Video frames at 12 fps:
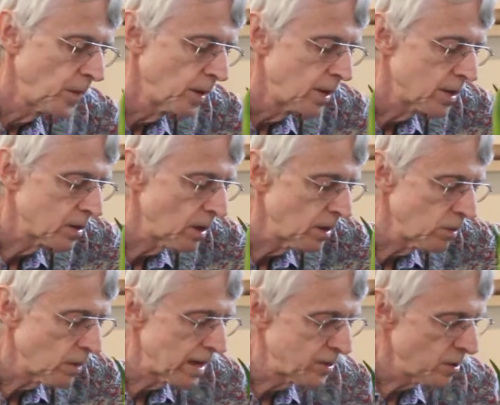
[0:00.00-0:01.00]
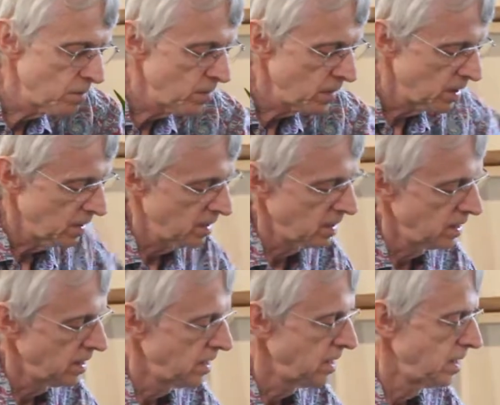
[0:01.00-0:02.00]
It's called the rhizome.
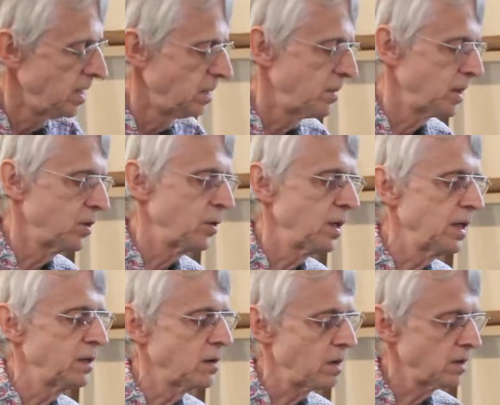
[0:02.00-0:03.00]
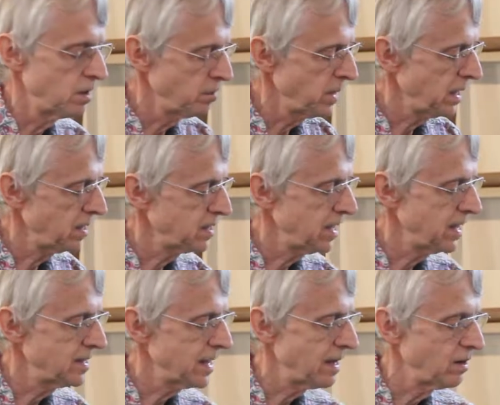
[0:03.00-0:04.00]
Make sure you get all your metal
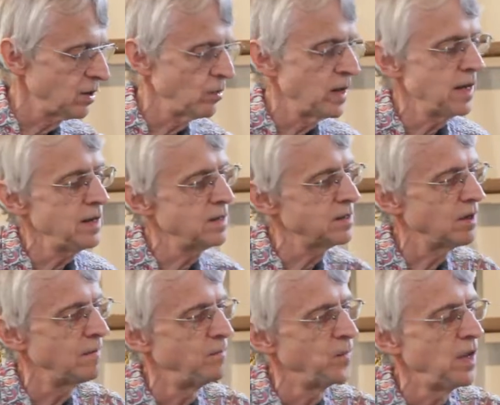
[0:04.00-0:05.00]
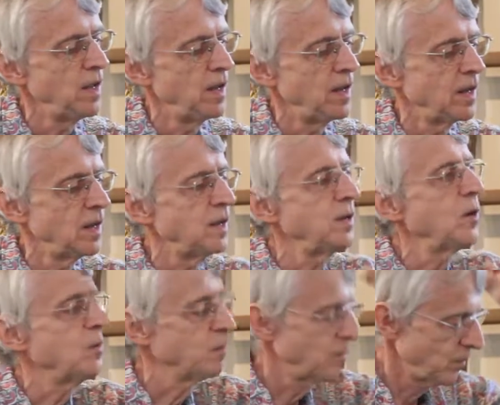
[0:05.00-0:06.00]
stakes out of the way so you don't
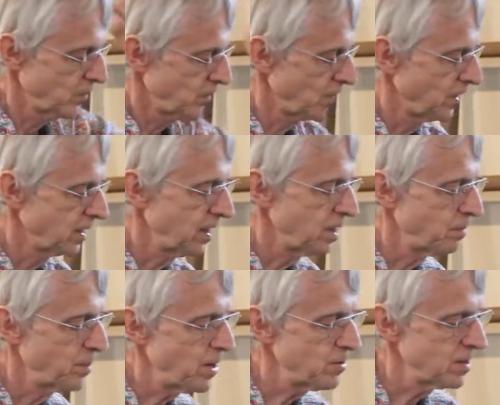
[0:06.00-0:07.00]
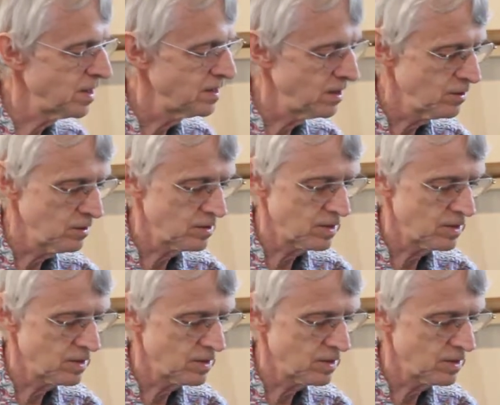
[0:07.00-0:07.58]
poke on those.